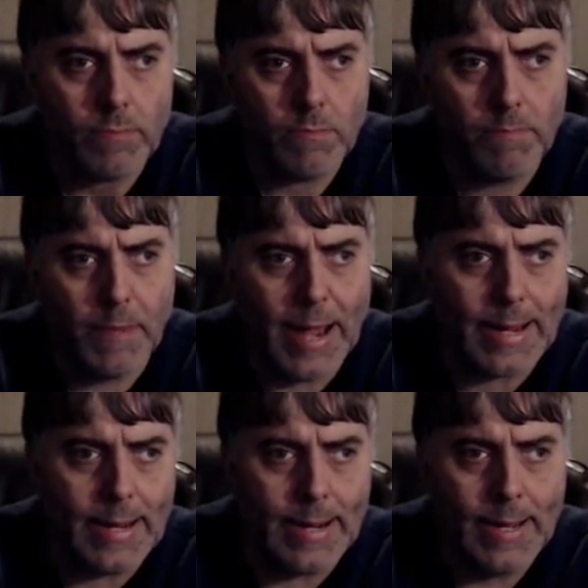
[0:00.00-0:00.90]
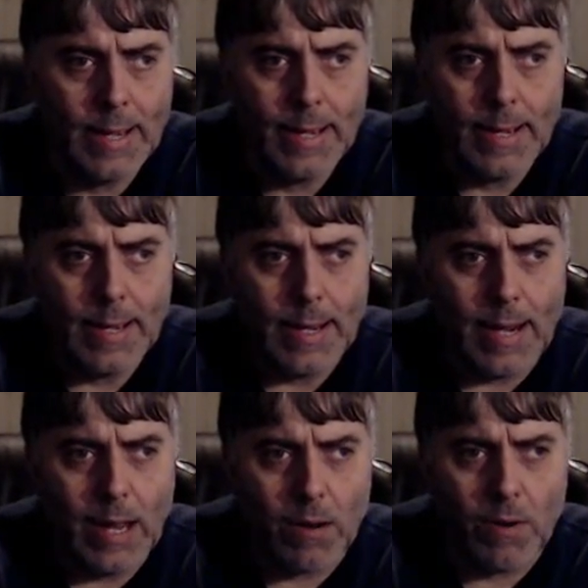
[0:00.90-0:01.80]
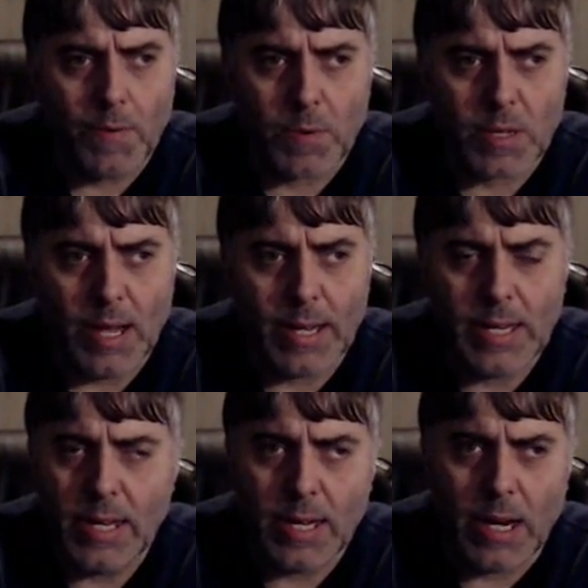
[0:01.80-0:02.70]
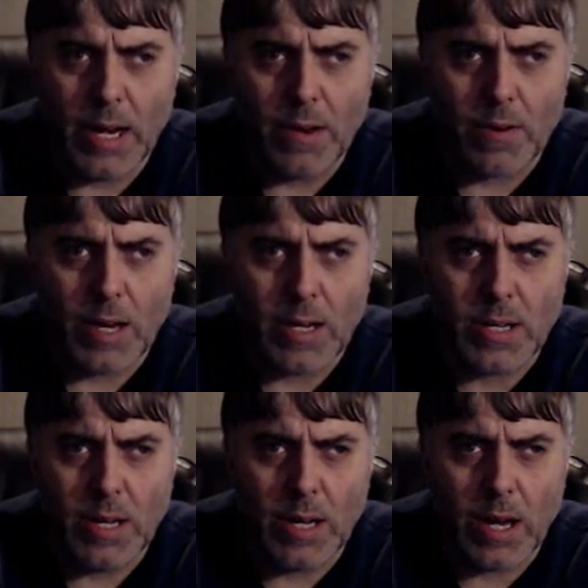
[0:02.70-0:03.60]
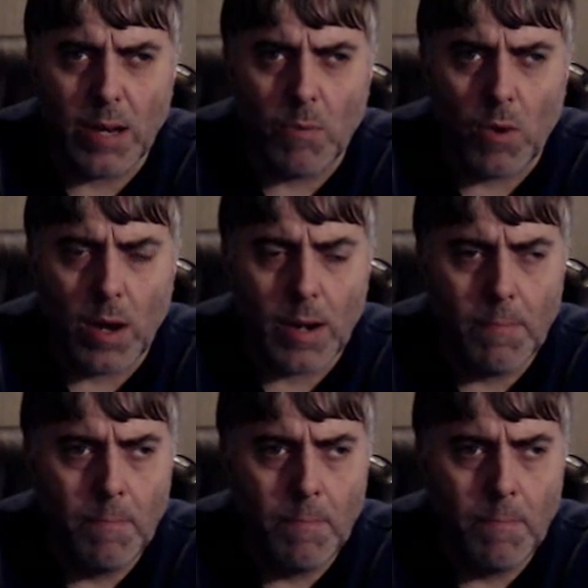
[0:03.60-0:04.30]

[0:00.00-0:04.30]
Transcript: Back in, I don't know if it was 1990 or 1991,